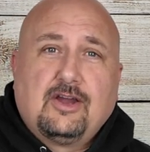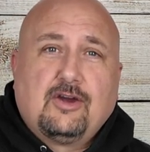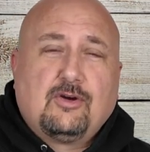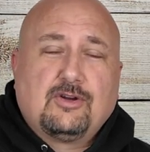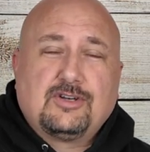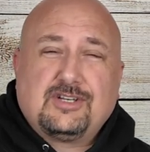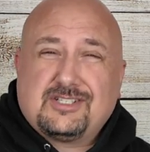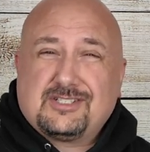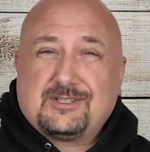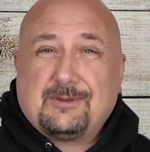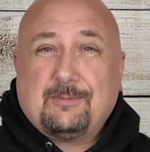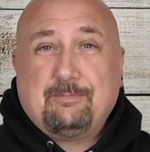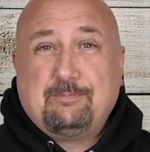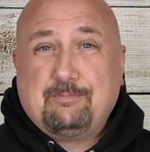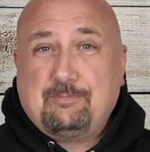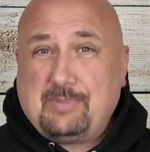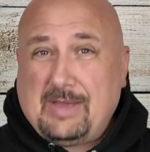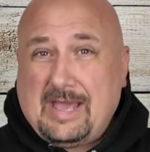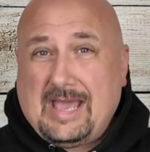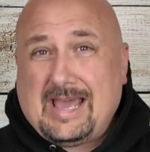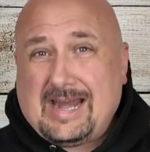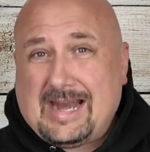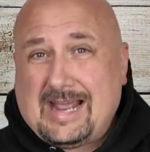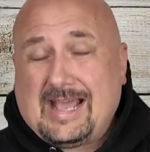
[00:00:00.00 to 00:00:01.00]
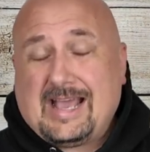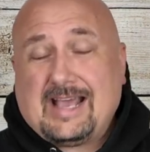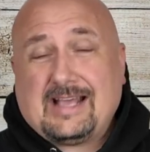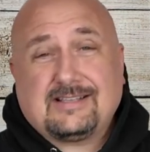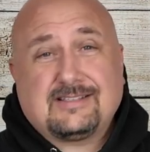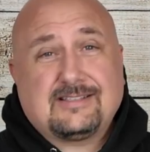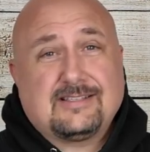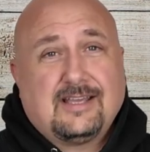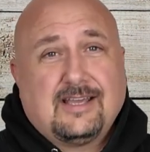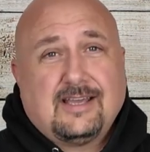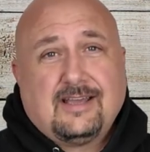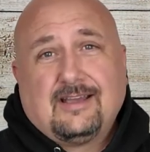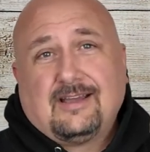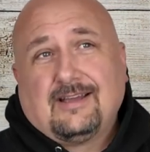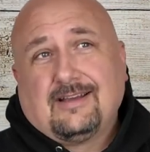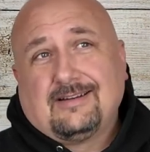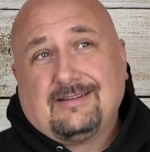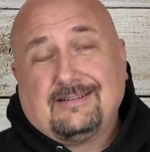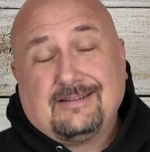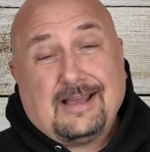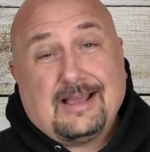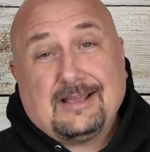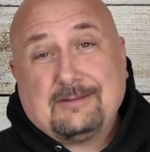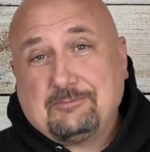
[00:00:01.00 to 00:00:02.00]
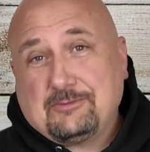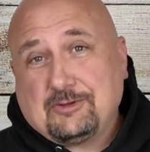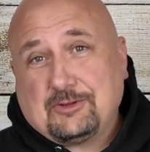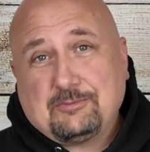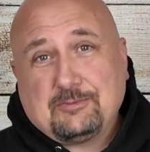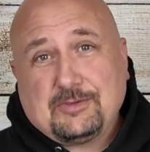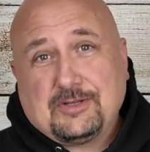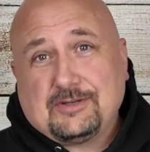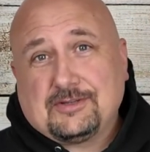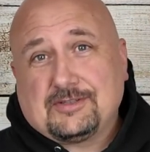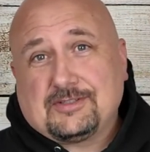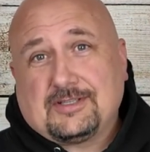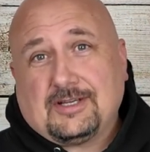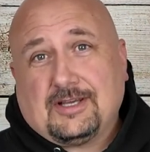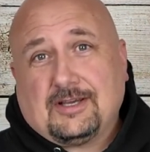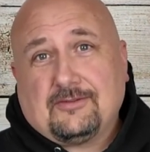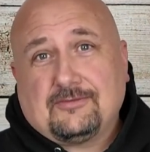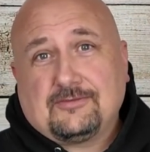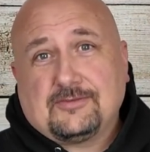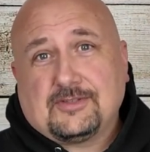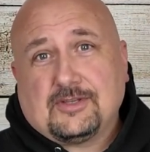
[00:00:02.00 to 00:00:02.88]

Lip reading: or just some badass 9mm stuff.